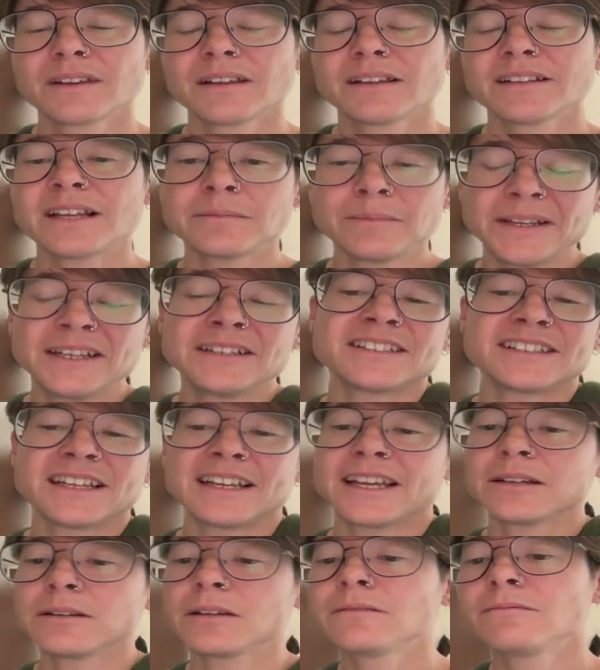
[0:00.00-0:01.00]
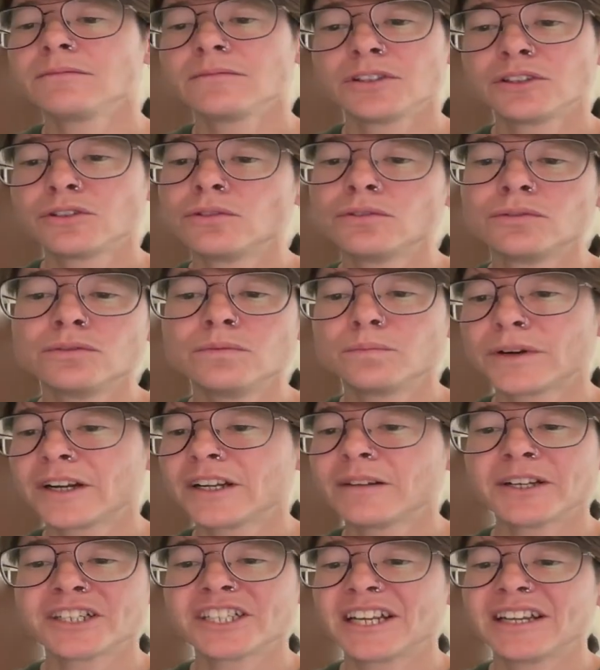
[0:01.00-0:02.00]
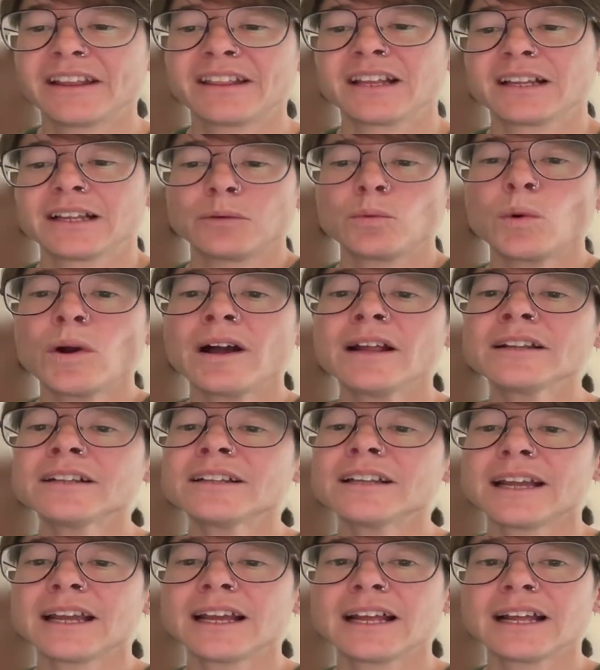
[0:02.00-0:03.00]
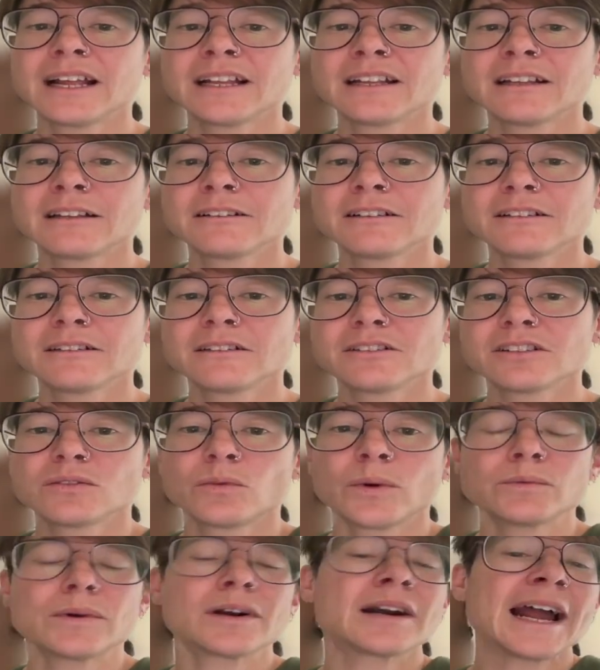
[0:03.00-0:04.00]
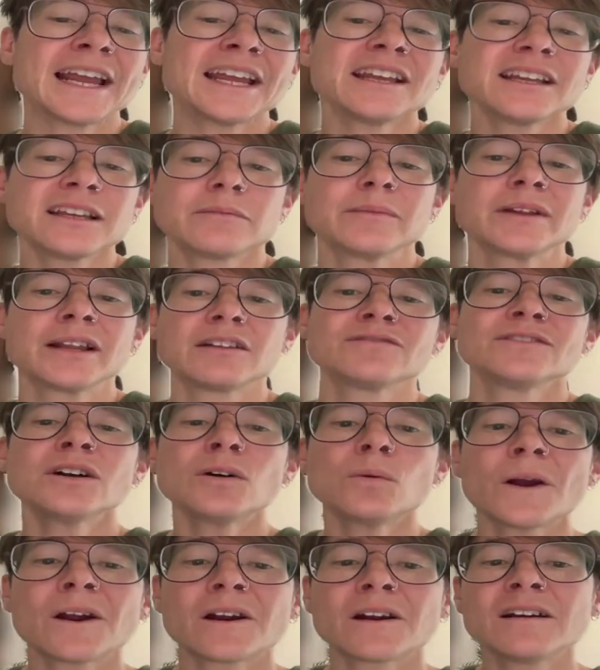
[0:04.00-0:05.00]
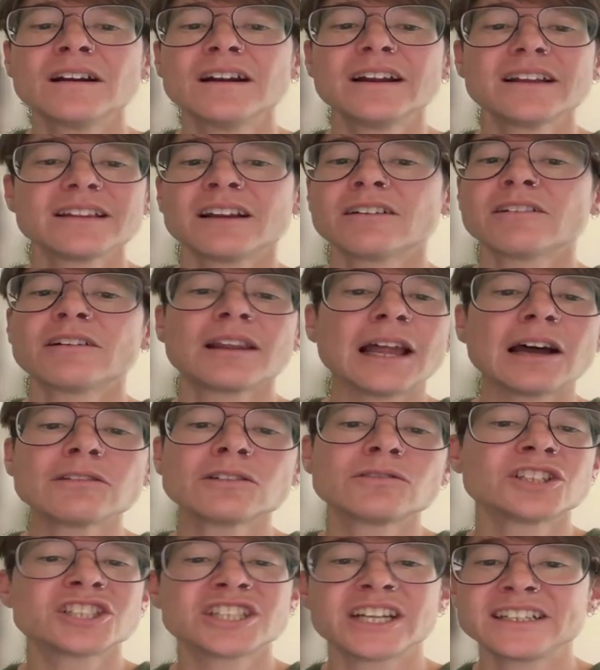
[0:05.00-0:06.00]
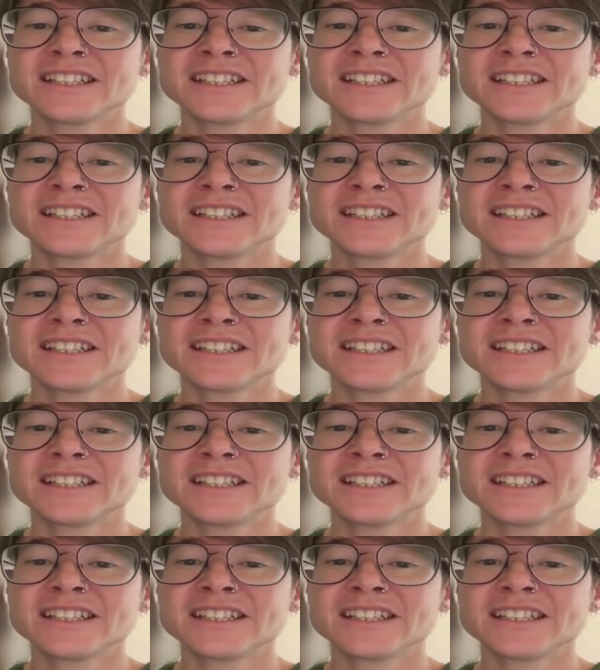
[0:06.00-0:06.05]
That means they can do pretty much anything they want. And so when we're hiking in the middle of nowhere, they're allowed to chase